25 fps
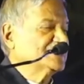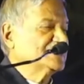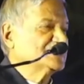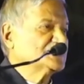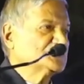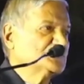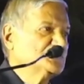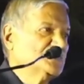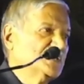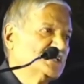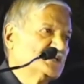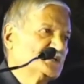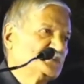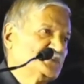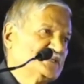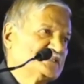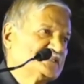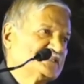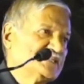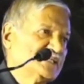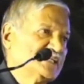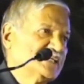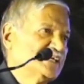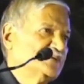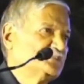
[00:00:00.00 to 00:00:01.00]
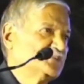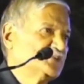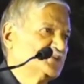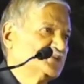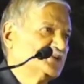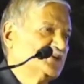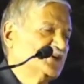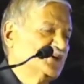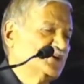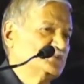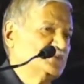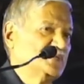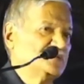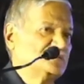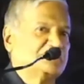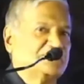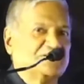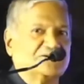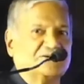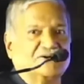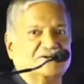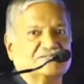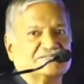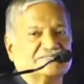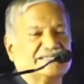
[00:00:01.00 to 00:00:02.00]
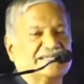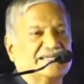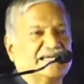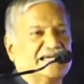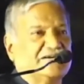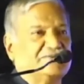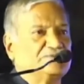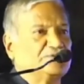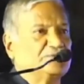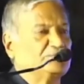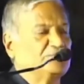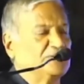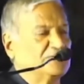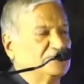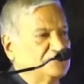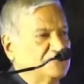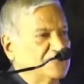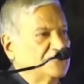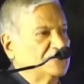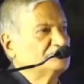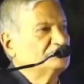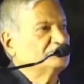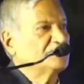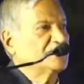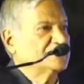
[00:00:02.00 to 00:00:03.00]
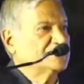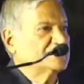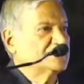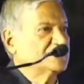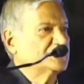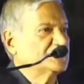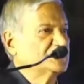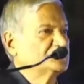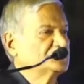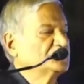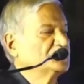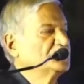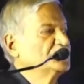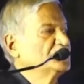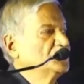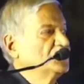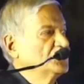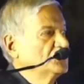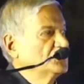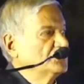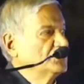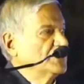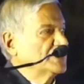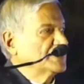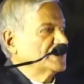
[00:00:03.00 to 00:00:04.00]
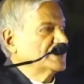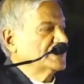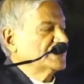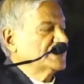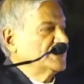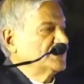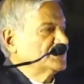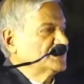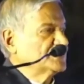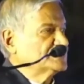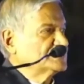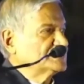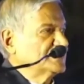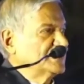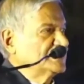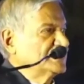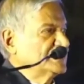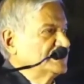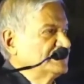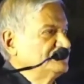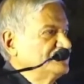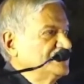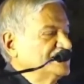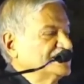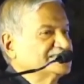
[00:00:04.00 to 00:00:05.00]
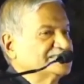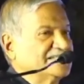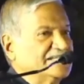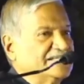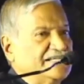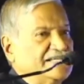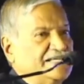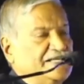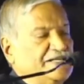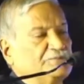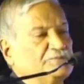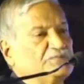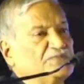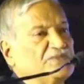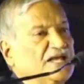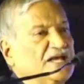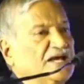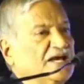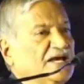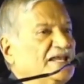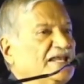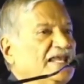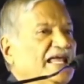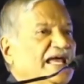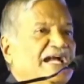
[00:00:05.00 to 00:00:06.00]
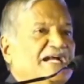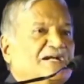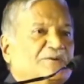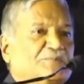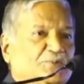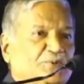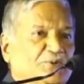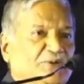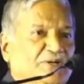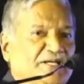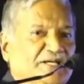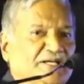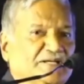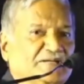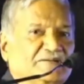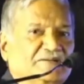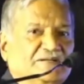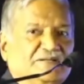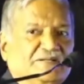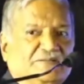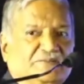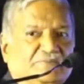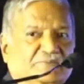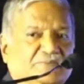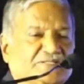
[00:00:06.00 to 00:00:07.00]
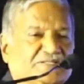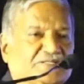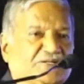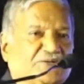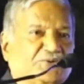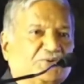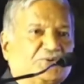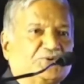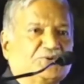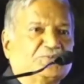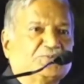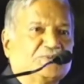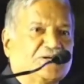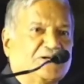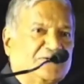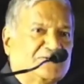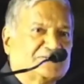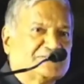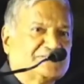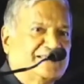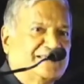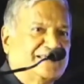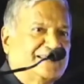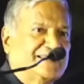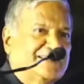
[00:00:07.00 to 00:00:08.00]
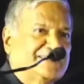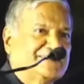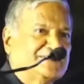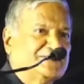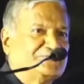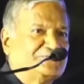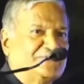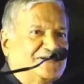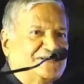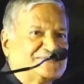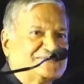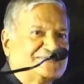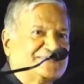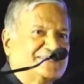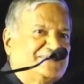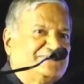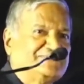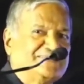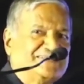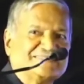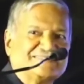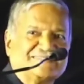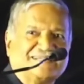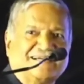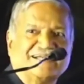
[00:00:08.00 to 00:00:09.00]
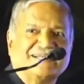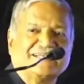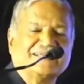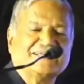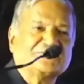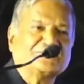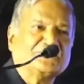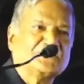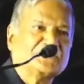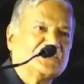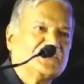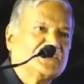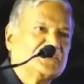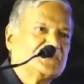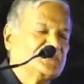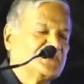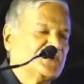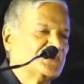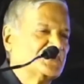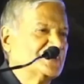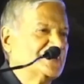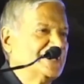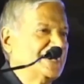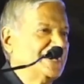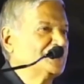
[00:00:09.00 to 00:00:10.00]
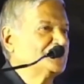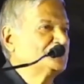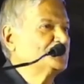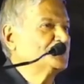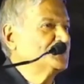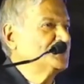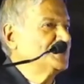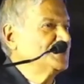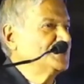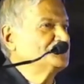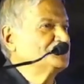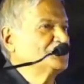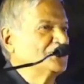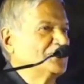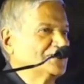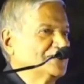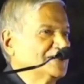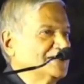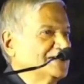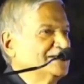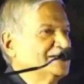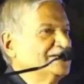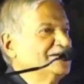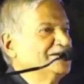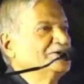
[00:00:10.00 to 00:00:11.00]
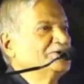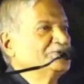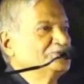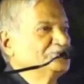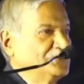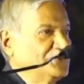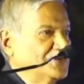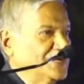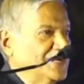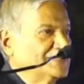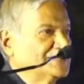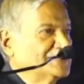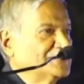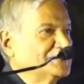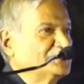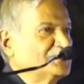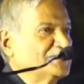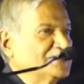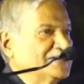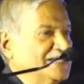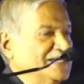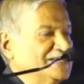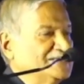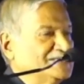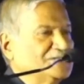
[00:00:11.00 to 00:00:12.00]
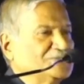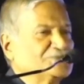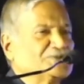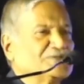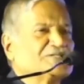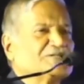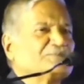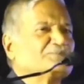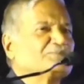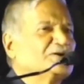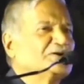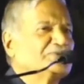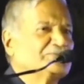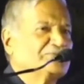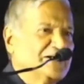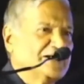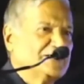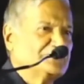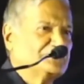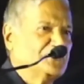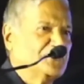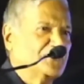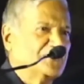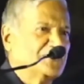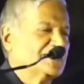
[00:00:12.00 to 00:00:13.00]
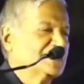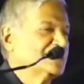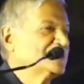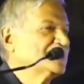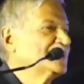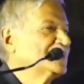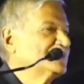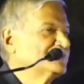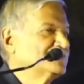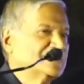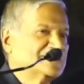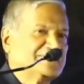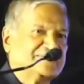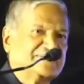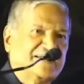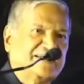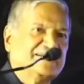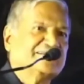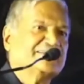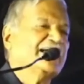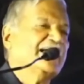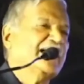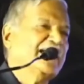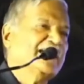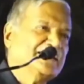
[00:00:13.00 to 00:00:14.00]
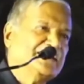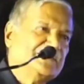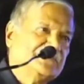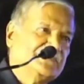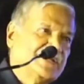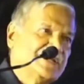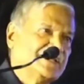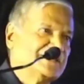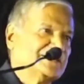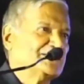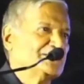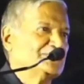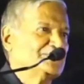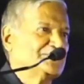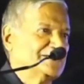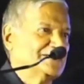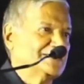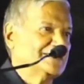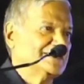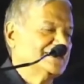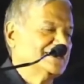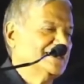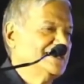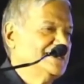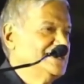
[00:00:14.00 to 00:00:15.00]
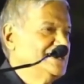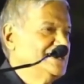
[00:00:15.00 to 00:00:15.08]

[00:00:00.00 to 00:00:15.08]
let us work with Singapore government because they have a perfect method of working out a scientific city. Land pooling, Mister Kutiram Rao is there, and the first day we started talking about land pooling model for Andhra Pradesh. It was a perfect model, never tried anywhere in the world,